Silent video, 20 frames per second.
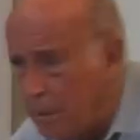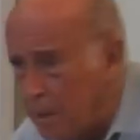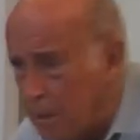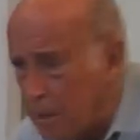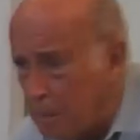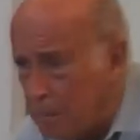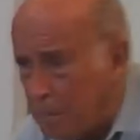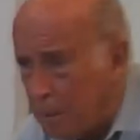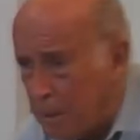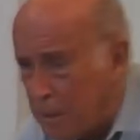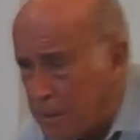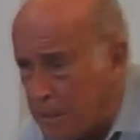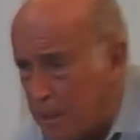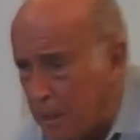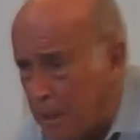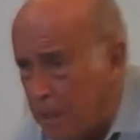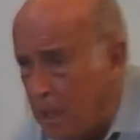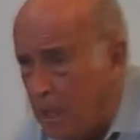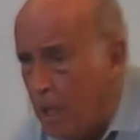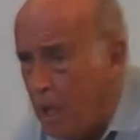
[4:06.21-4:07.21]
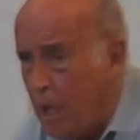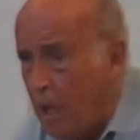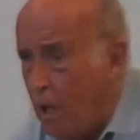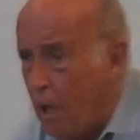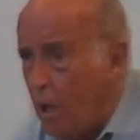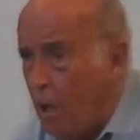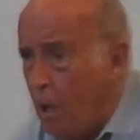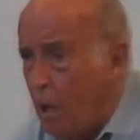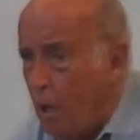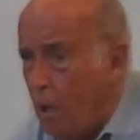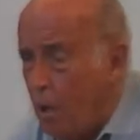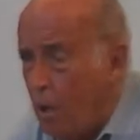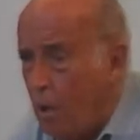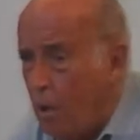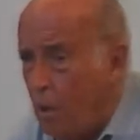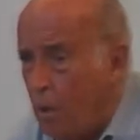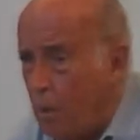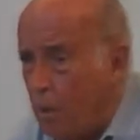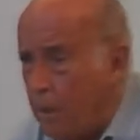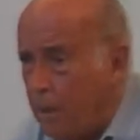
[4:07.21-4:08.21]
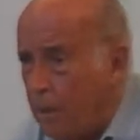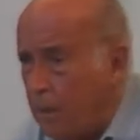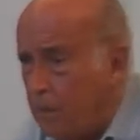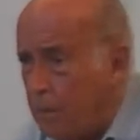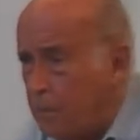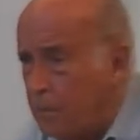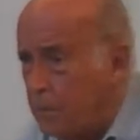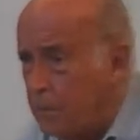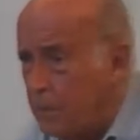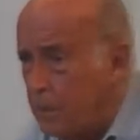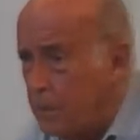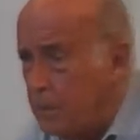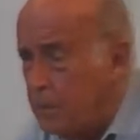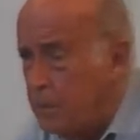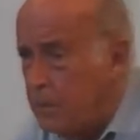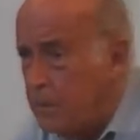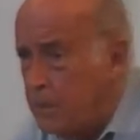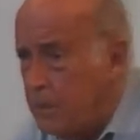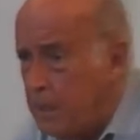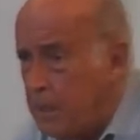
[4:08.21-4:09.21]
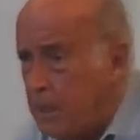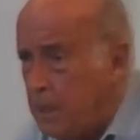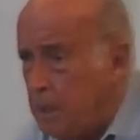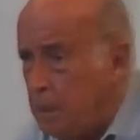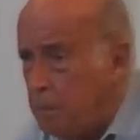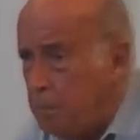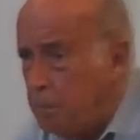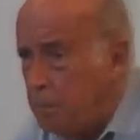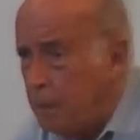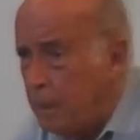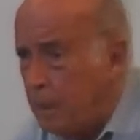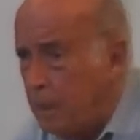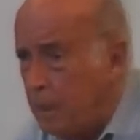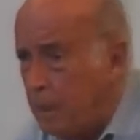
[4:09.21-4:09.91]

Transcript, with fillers: with a person who is deep,